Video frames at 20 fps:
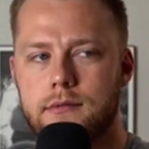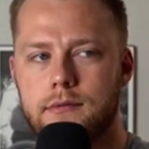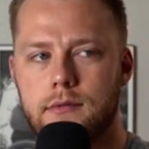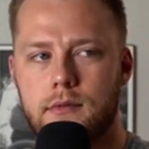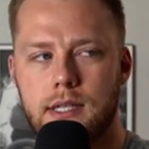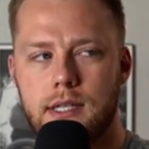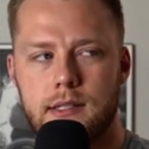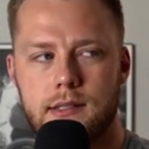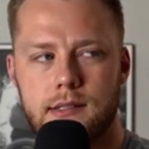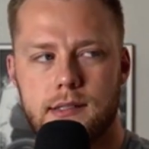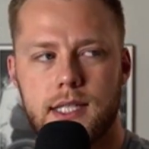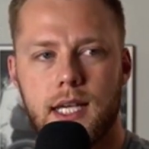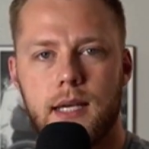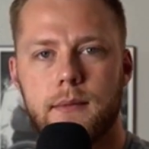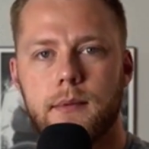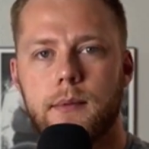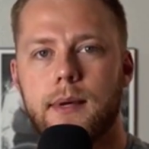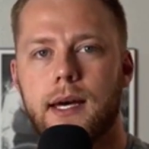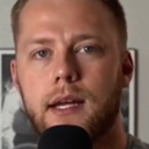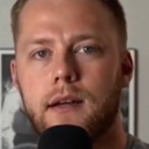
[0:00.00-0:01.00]
in the same
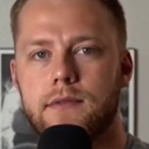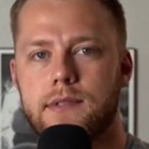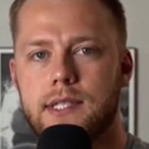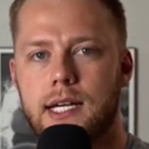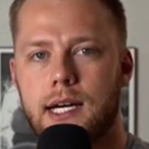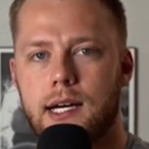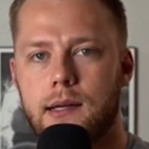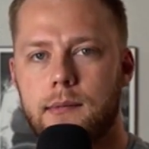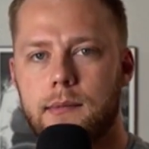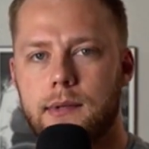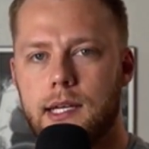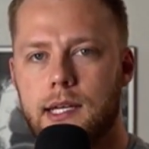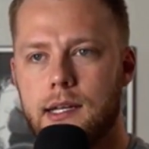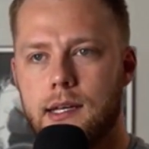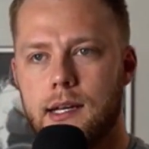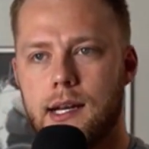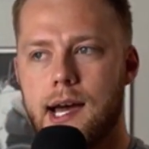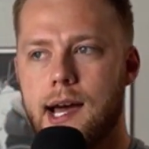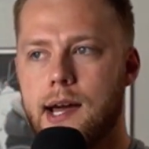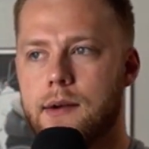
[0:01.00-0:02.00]
amount of time and
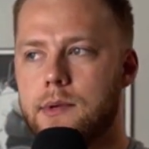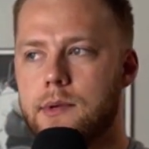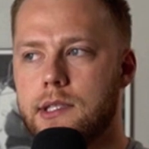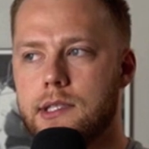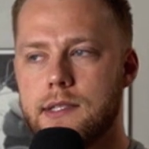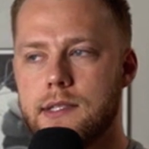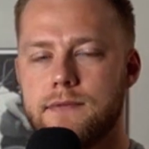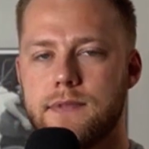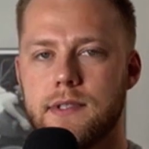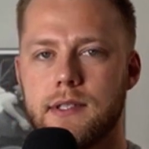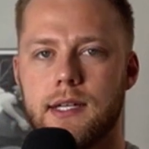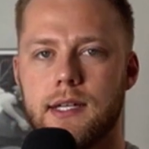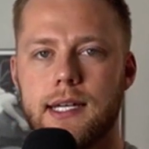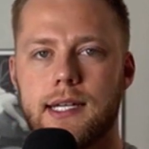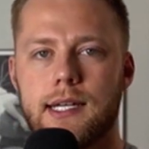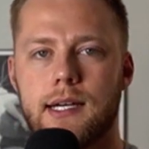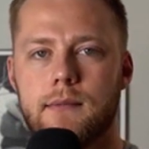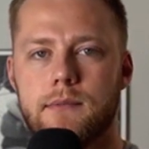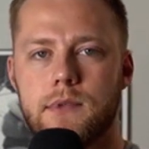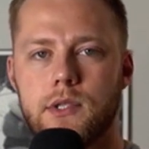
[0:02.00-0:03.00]
not really feel like
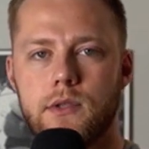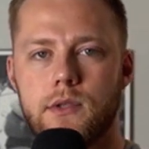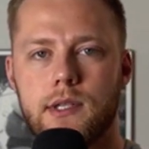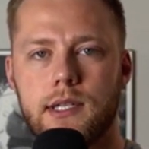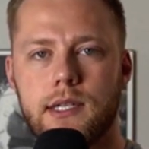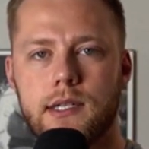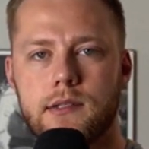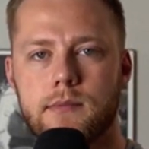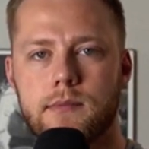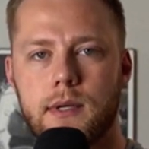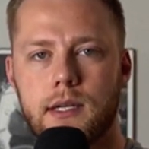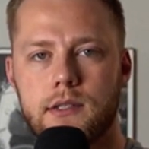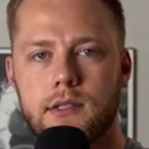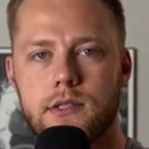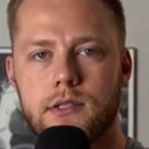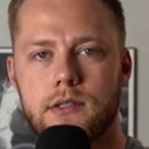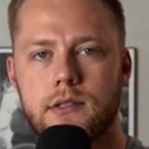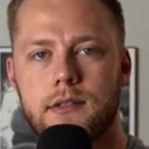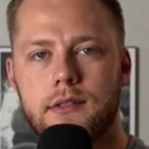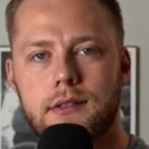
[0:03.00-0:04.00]
I'm doing as much